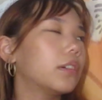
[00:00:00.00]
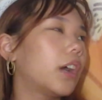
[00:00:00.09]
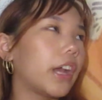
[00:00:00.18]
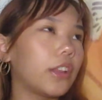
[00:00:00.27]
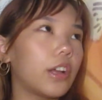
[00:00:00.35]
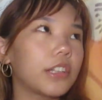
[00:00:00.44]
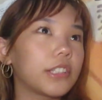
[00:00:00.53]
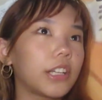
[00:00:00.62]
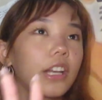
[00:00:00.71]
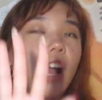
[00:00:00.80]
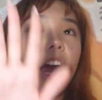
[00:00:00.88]
I lost
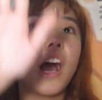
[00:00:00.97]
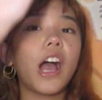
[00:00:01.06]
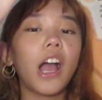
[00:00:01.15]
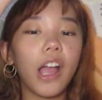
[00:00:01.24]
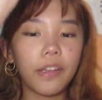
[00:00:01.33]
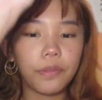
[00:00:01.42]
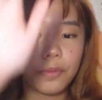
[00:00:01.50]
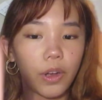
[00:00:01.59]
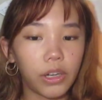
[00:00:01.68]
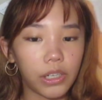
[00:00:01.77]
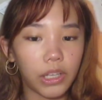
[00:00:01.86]
it. I
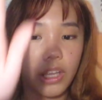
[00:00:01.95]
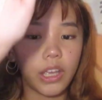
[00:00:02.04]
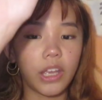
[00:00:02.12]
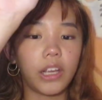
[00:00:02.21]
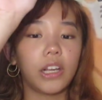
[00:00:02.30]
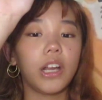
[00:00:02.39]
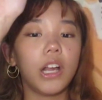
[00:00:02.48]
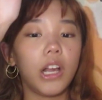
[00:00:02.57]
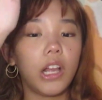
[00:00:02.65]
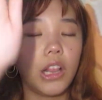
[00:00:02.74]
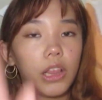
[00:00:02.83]
fucking
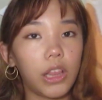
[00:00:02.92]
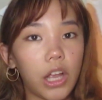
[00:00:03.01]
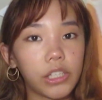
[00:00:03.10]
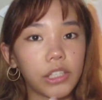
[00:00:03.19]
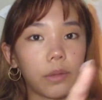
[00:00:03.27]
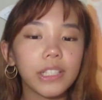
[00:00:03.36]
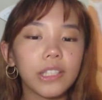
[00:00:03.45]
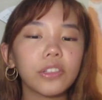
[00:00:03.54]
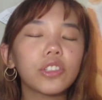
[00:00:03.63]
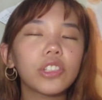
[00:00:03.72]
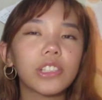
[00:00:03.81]
lost it. Because
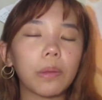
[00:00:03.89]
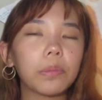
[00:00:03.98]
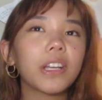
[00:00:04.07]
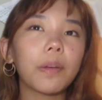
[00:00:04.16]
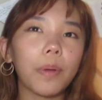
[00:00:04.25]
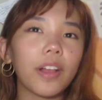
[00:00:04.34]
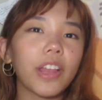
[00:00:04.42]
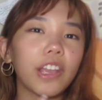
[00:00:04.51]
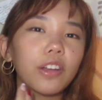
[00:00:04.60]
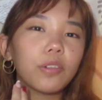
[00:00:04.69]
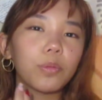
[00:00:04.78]
there's just something about
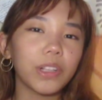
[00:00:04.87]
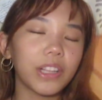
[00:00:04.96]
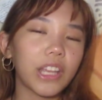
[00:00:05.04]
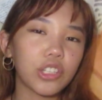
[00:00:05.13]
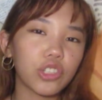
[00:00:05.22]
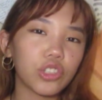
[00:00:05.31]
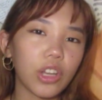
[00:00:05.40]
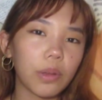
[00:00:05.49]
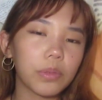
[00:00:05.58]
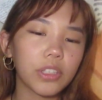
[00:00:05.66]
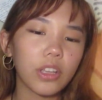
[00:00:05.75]
like
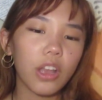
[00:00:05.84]
relationships